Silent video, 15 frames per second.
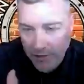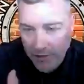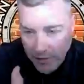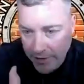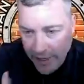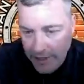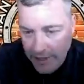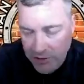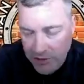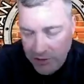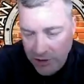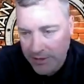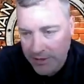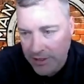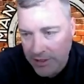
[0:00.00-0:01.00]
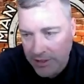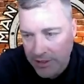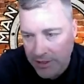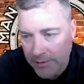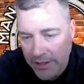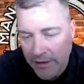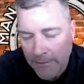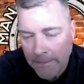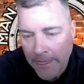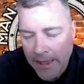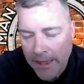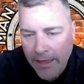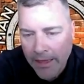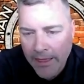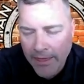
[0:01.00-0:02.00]
the community cancer communities that I'm in
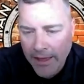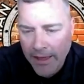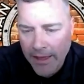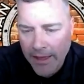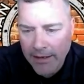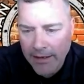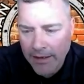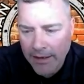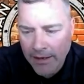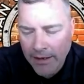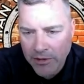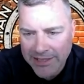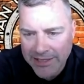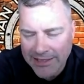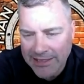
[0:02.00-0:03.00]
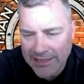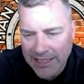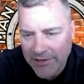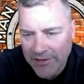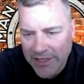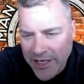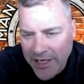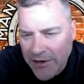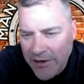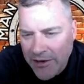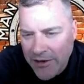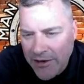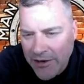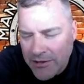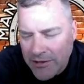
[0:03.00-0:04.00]
that 6, 7
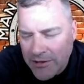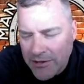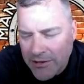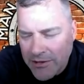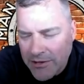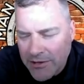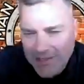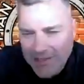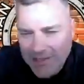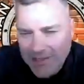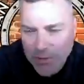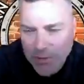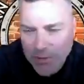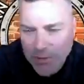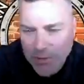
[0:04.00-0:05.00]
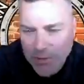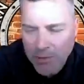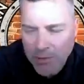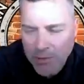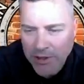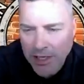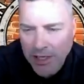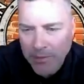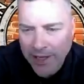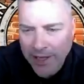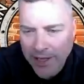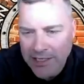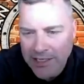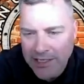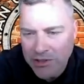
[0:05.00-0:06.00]
years, and some people start to
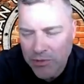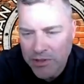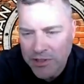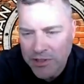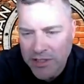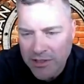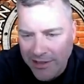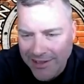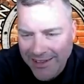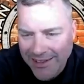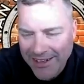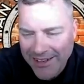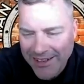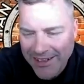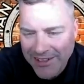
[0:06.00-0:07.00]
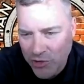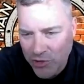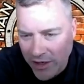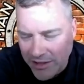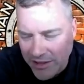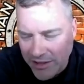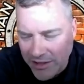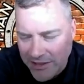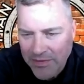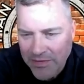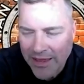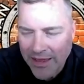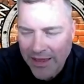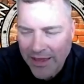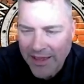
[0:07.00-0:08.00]
become castrate resistant to the
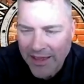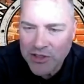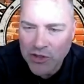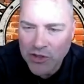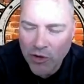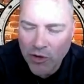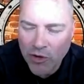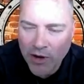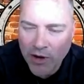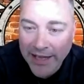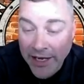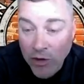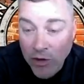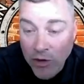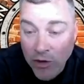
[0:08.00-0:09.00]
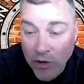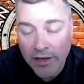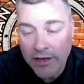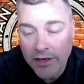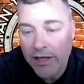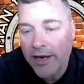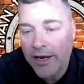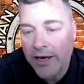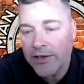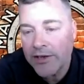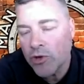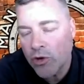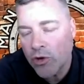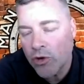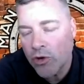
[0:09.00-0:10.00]
drugs. So I know,
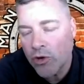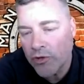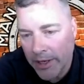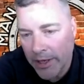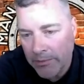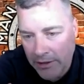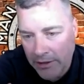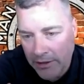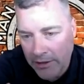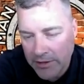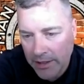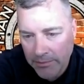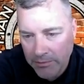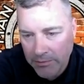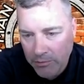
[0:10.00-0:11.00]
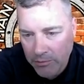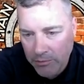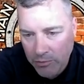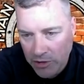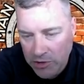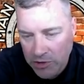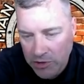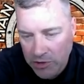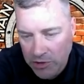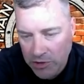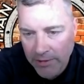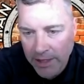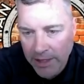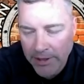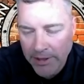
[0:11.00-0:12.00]
and I do know that my medical team was
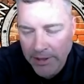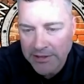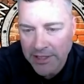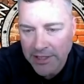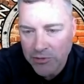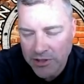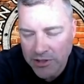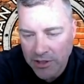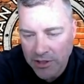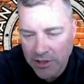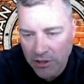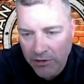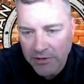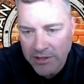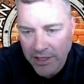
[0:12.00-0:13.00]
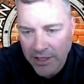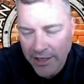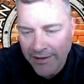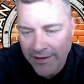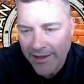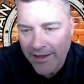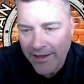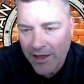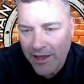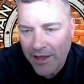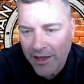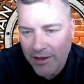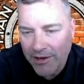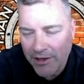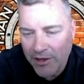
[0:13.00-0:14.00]
also had my best interest at heart, saying,